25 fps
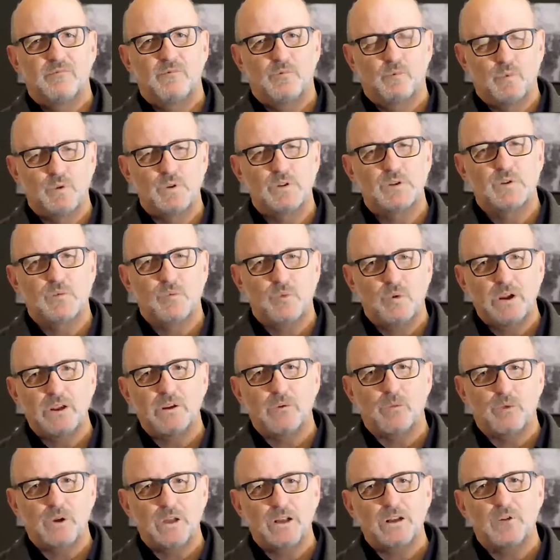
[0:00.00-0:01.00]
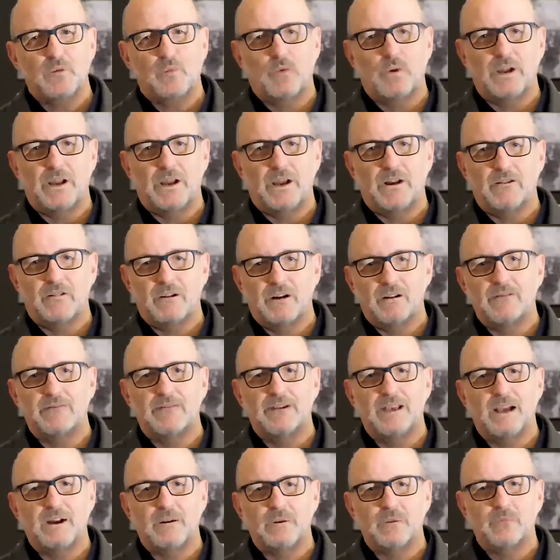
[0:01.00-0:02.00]
well aware of
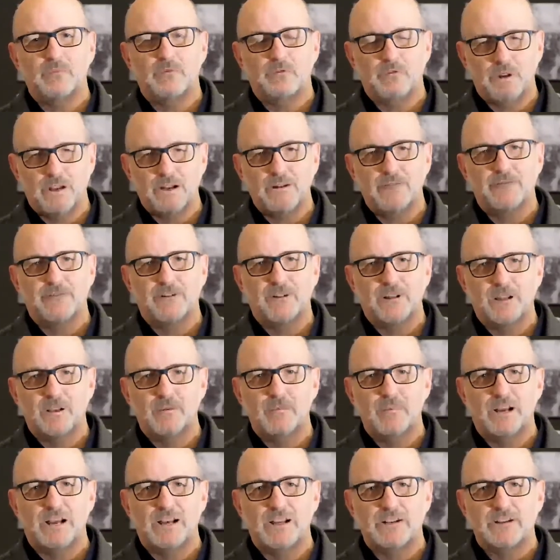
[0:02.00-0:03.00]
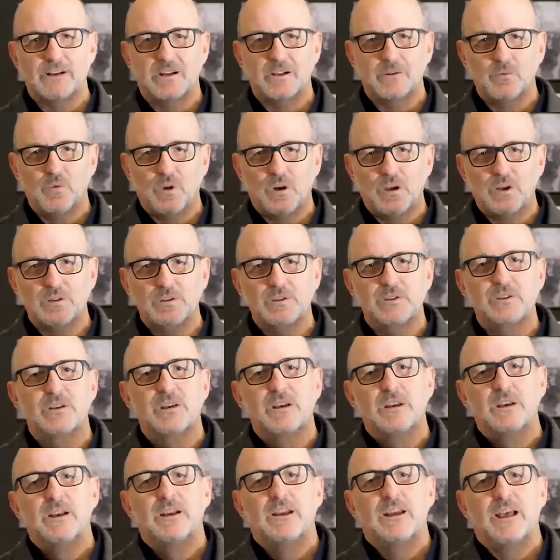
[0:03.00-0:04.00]
how dreadful apartheid was
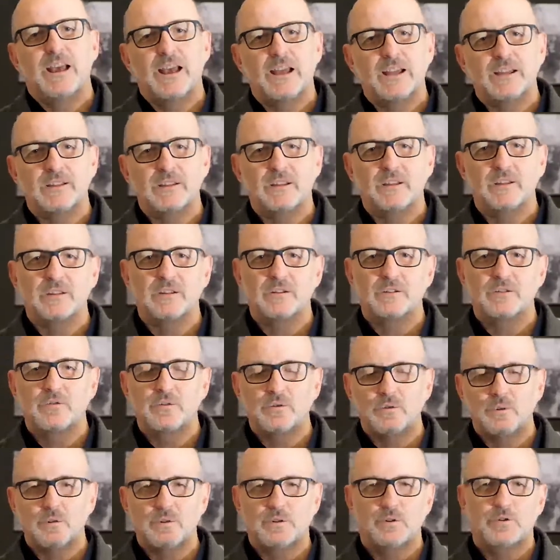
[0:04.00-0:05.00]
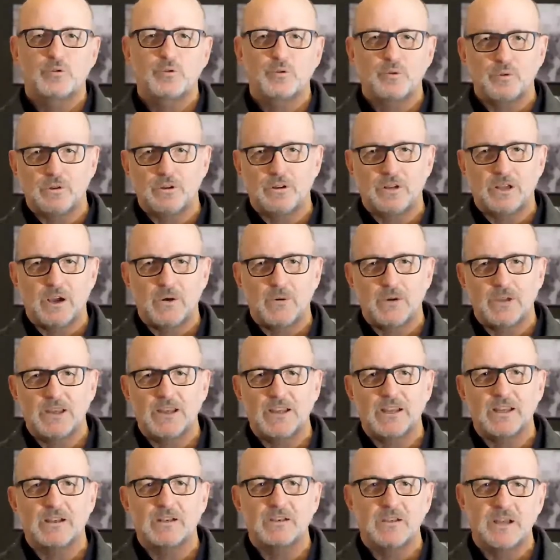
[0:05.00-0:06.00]
and that the tour shouldn't go
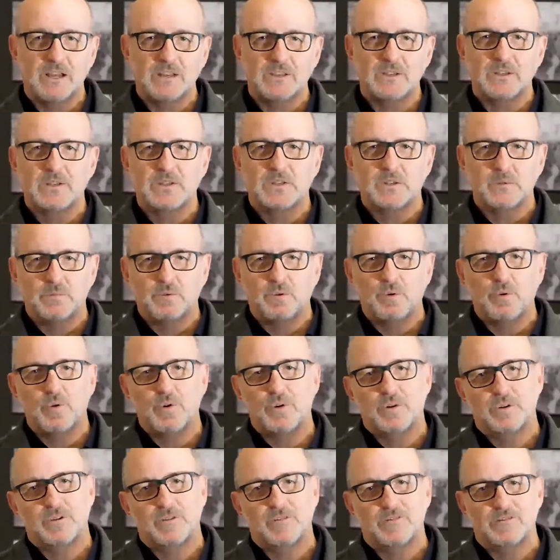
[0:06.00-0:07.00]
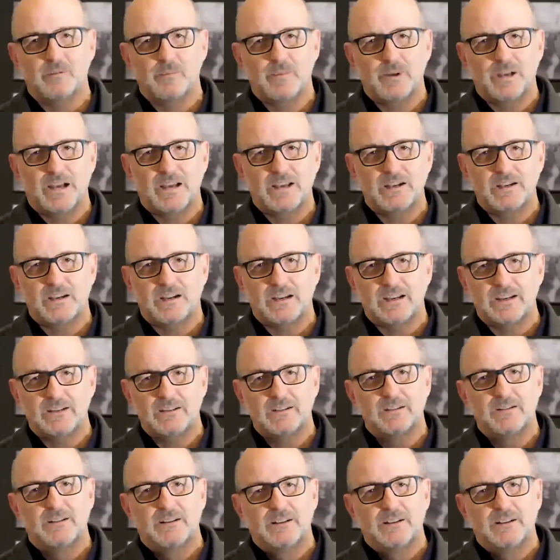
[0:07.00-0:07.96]
ahead as a support of apartheid.